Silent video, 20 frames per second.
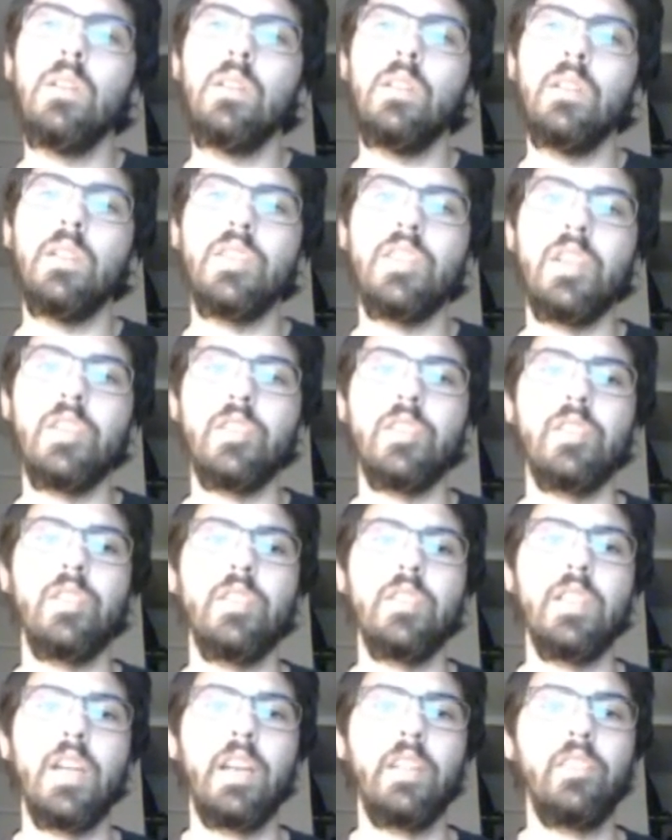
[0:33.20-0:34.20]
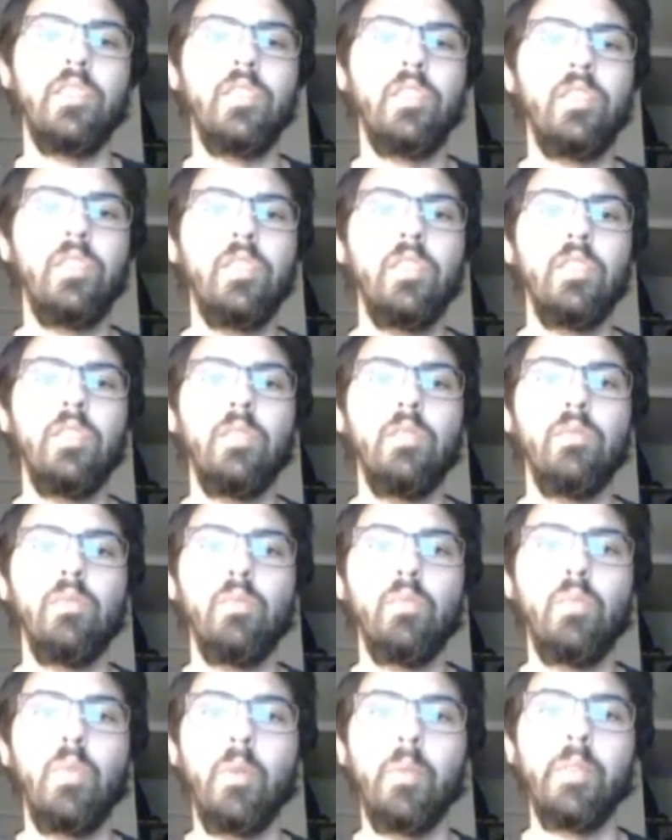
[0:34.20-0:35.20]
essentially that's
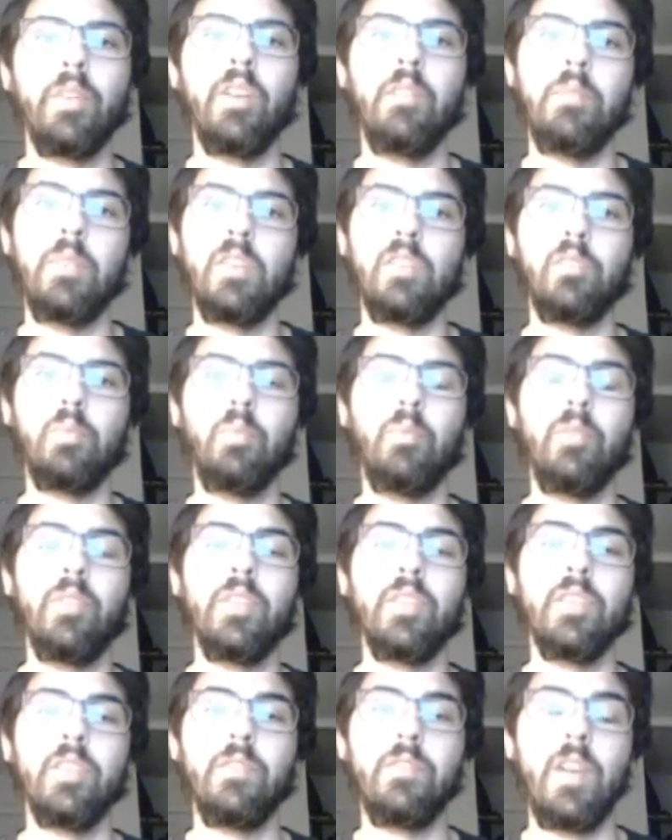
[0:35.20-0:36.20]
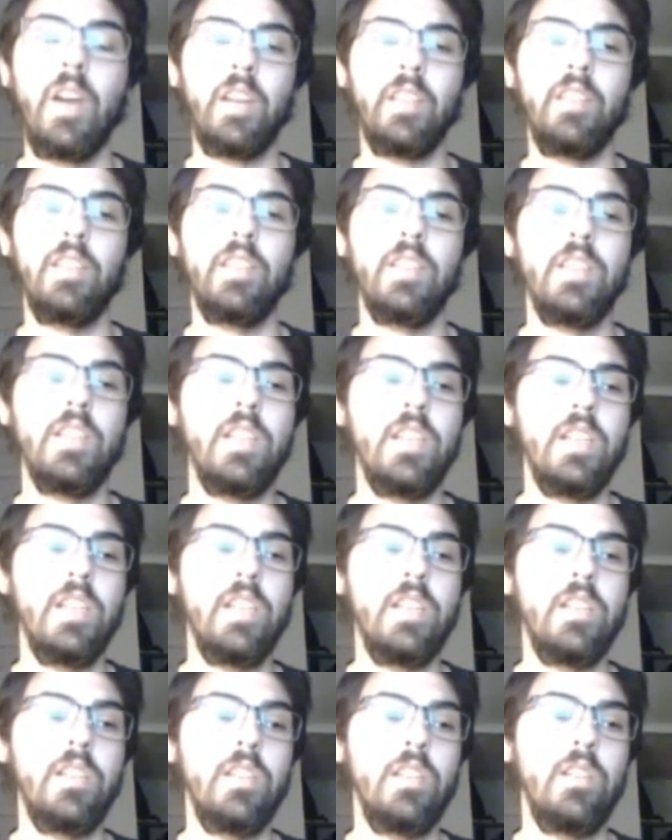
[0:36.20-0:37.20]
what we're going to be exploiting, the fact that
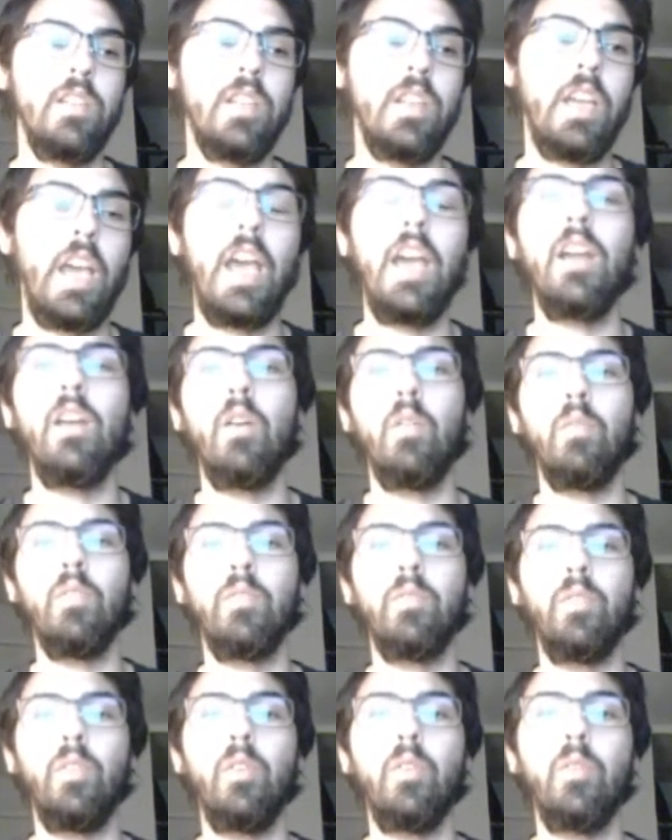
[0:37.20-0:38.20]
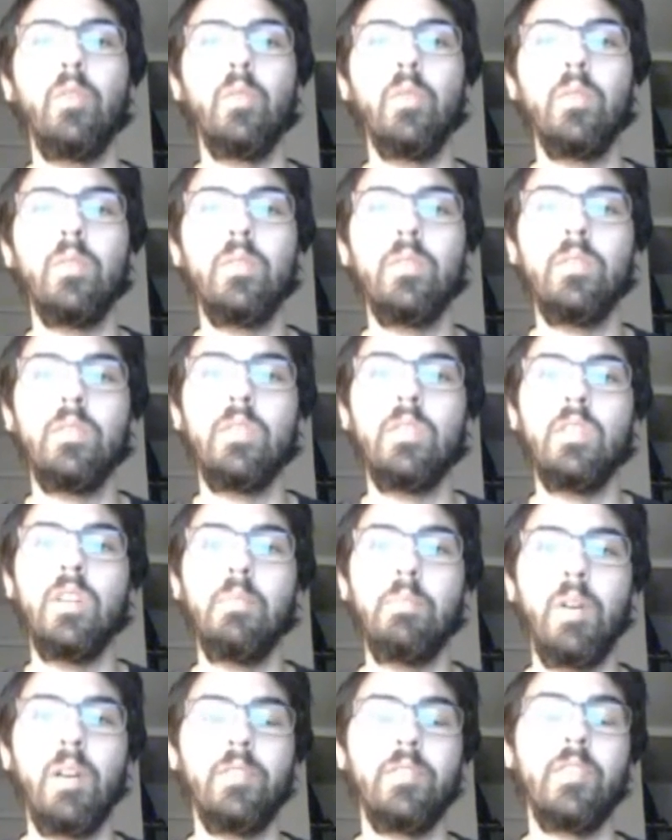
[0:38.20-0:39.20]
it can overflow a
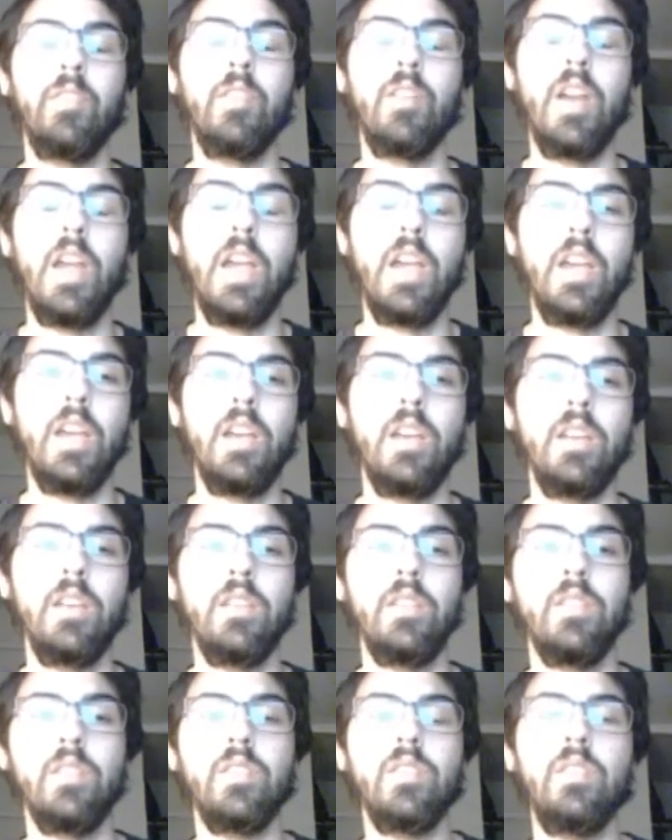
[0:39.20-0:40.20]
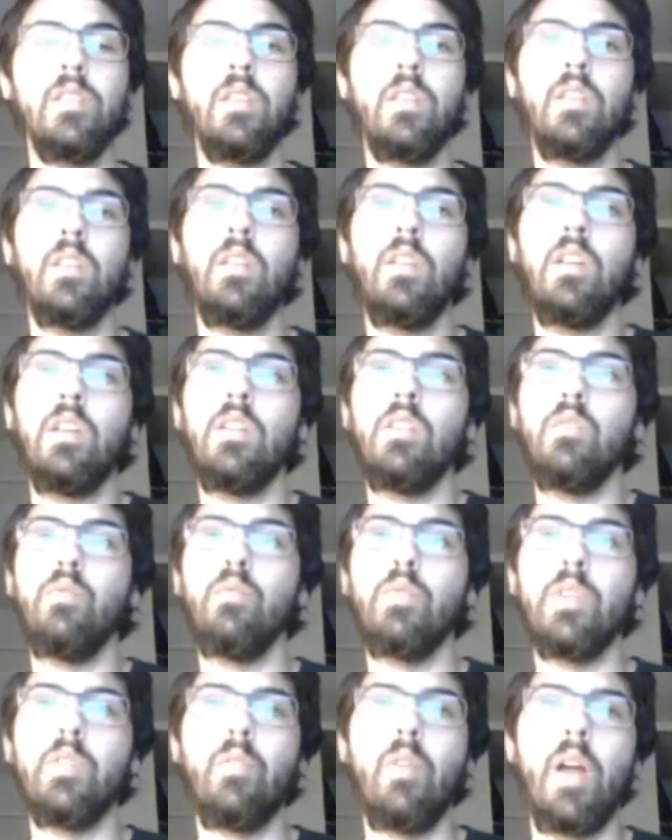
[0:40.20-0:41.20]
buffer and
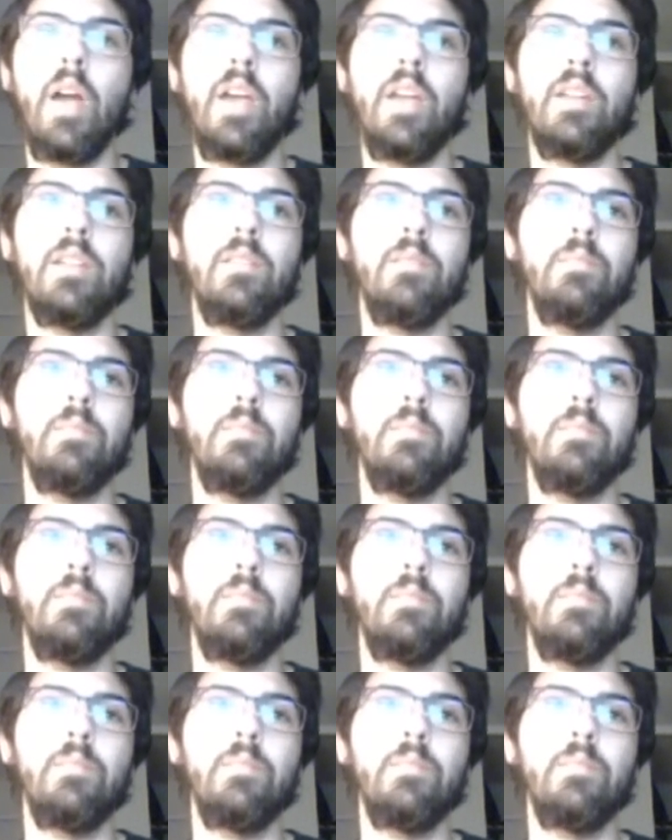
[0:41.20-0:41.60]
rewrite,